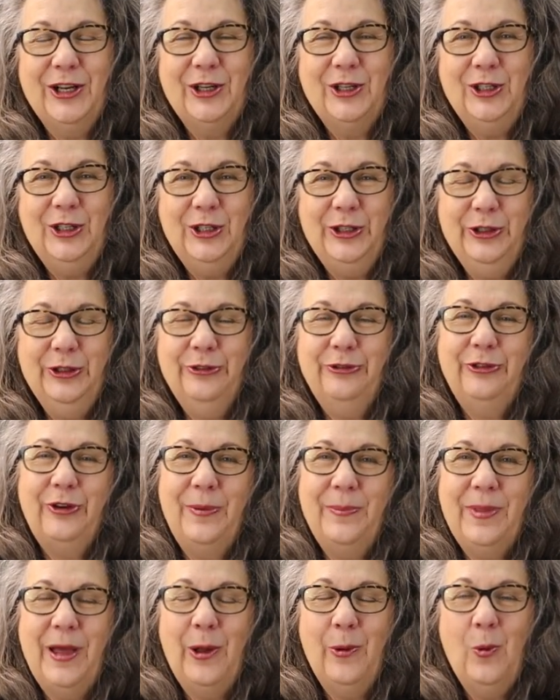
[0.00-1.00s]
a clue
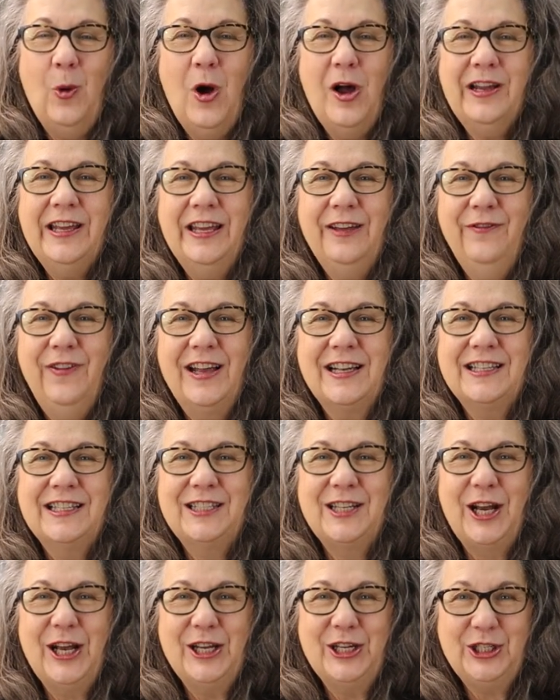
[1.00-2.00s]
from that walking
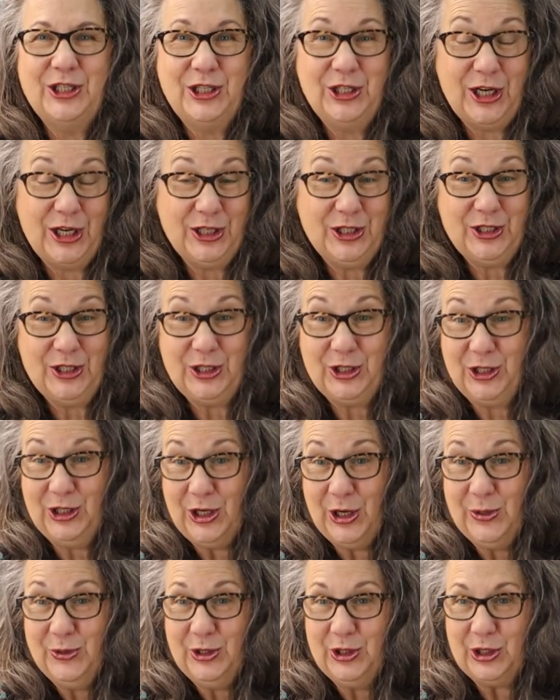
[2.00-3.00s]
vest I just
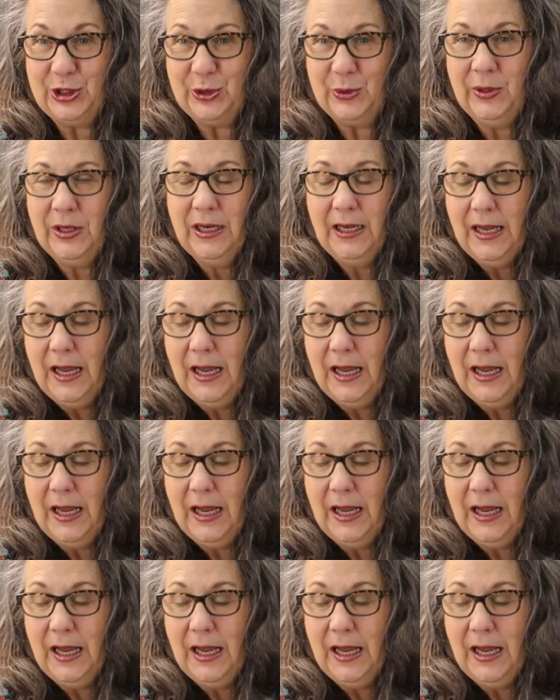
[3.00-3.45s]
showed you,